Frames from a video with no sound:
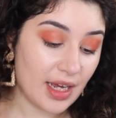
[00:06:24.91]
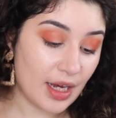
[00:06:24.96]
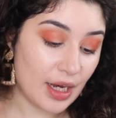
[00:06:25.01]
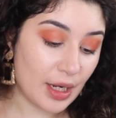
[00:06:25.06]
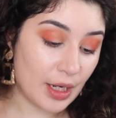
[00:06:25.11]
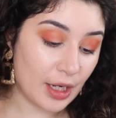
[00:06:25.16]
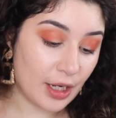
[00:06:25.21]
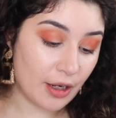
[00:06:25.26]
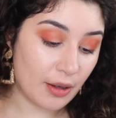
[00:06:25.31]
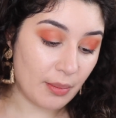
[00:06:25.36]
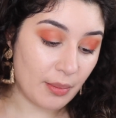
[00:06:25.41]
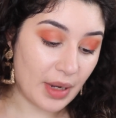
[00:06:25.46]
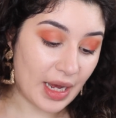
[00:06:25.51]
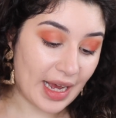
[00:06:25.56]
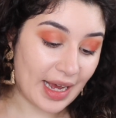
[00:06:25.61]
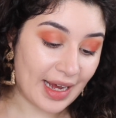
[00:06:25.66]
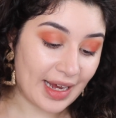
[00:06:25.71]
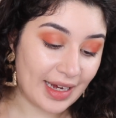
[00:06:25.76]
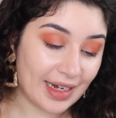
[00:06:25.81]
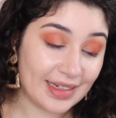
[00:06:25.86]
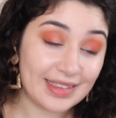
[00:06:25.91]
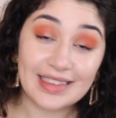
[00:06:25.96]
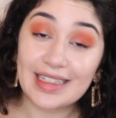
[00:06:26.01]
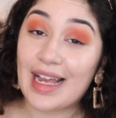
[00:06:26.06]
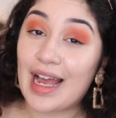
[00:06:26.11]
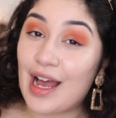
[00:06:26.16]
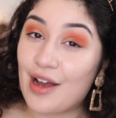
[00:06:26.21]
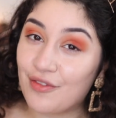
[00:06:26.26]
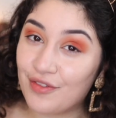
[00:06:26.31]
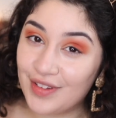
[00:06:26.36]
And
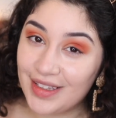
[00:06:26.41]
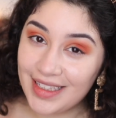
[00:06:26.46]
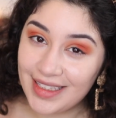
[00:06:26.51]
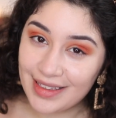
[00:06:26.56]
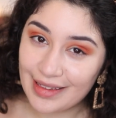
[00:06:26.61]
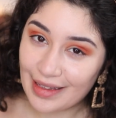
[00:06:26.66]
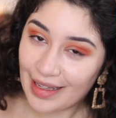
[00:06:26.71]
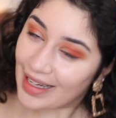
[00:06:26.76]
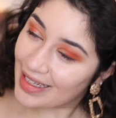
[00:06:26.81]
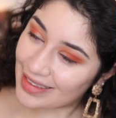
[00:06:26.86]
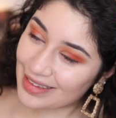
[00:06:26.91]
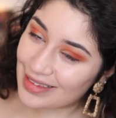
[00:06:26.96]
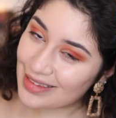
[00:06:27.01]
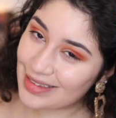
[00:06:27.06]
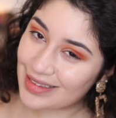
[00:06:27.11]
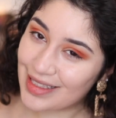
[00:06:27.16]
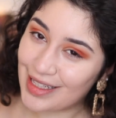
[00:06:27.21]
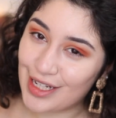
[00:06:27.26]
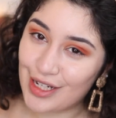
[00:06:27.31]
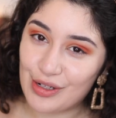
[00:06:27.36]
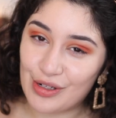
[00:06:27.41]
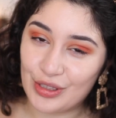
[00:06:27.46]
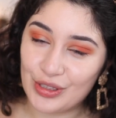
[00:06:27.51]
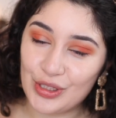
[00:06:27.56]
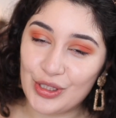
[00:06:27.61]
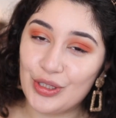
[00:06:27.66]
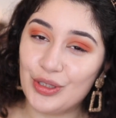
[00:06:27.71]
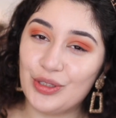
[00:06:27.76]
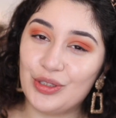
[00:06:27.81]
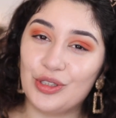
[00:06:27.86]
Kathleen Lights here on
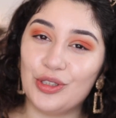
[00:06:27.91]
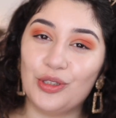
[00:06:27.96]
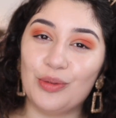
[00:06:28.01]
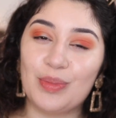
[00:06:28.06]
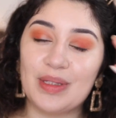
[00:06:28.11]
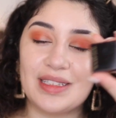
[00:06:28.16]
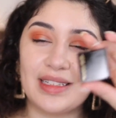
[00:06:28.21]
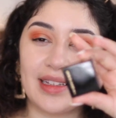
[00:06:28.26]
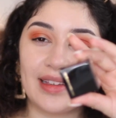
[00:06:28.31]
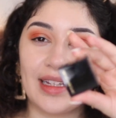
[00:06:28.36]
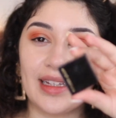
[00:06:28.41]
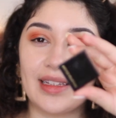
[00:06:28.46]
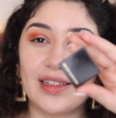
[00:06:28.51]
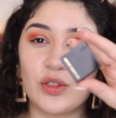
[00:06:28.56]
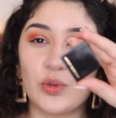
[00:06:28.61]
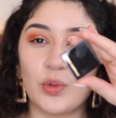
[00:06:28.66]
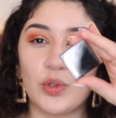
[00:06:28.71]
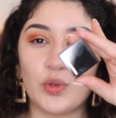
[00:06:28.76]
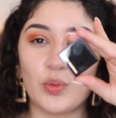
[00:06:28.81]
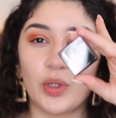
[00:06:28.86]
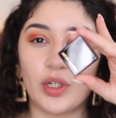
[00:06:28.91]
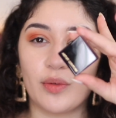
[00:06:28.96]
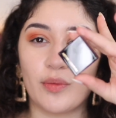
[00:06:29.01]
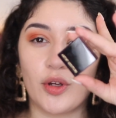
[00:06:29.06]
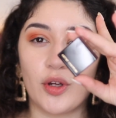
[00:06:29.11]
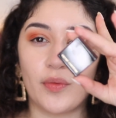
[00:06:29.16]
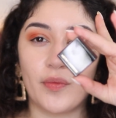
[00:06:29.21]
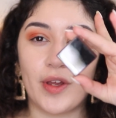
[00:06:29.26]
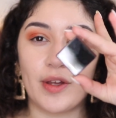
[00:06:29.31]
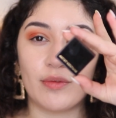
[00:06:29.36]
YouTube said that this was one of
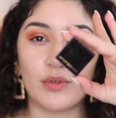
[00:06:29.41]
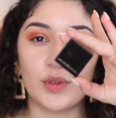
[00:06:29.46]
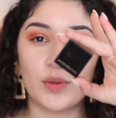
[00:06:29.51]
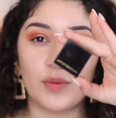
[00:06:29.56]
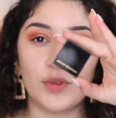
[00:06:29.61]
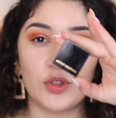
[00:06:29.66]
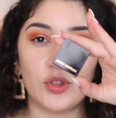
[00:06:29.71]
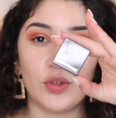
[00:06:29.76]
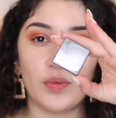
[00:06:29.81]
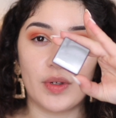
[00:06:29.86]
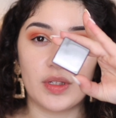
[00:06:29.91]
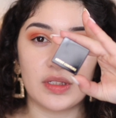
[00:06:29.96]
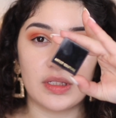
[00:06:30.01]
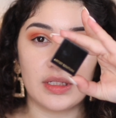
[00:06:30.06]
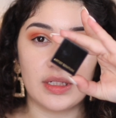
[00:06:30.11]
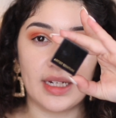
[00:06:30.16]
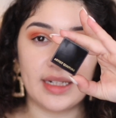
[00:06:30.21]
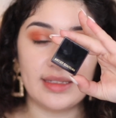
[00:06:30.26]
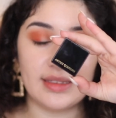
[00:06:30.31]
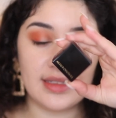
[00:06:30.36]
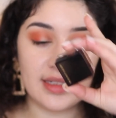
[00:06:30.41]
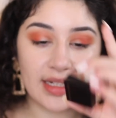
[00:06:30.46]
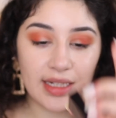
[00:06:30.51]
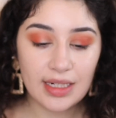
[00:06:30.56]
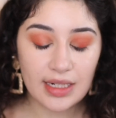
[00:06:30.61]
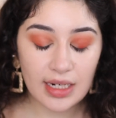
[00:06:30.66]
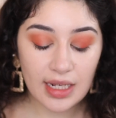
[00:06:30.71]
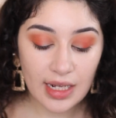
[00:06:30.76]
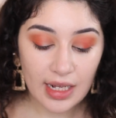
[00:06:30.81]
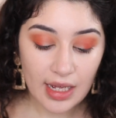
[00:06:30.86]
her favorites for
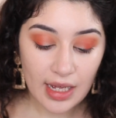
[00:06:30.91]
2019.